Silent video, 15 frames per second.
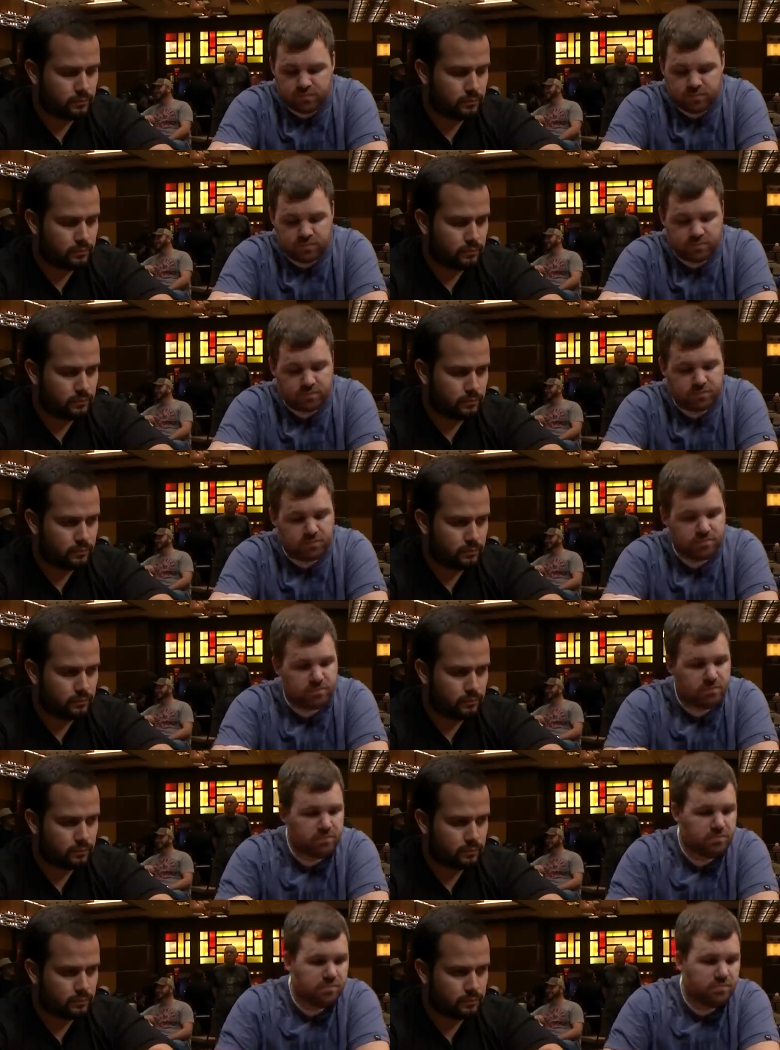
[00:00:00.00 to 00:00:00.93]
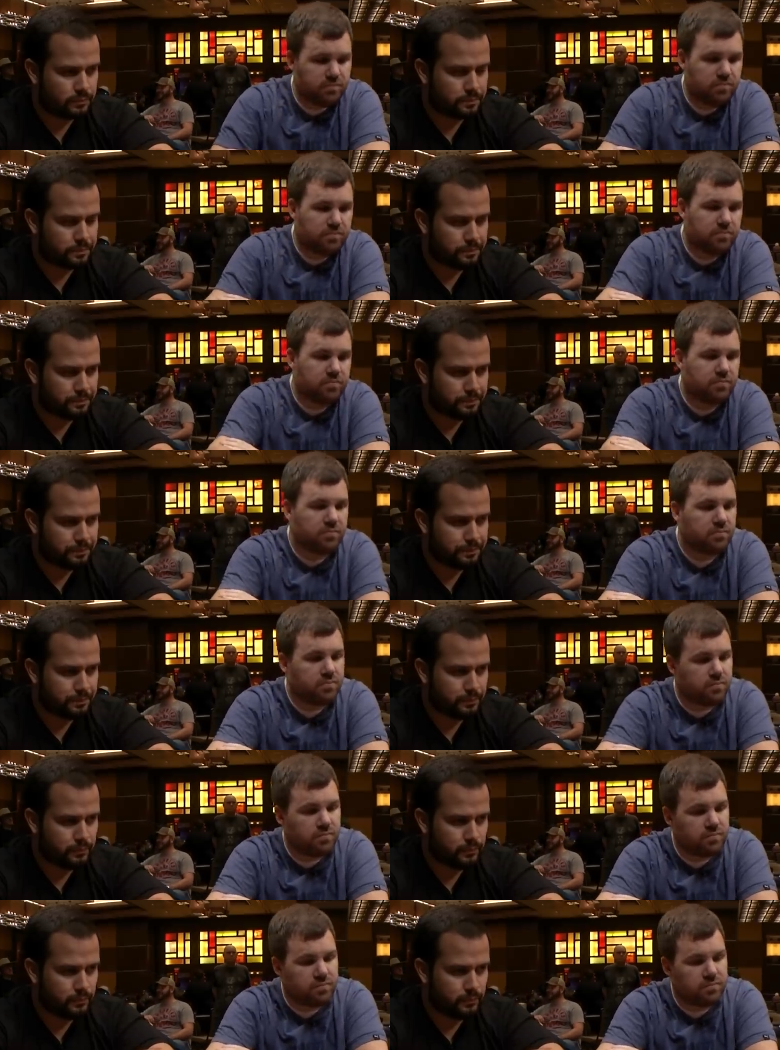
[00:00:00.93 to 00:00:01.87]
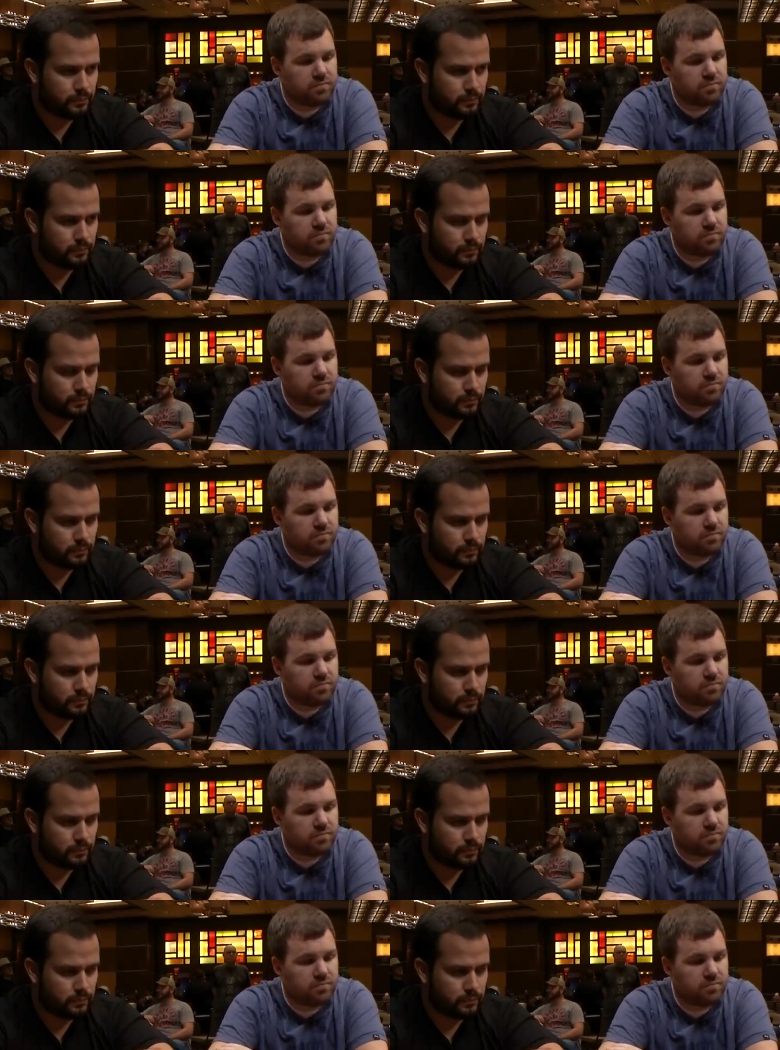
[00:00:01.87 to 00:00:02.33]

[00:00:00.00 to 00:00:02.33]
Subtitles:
[no speech]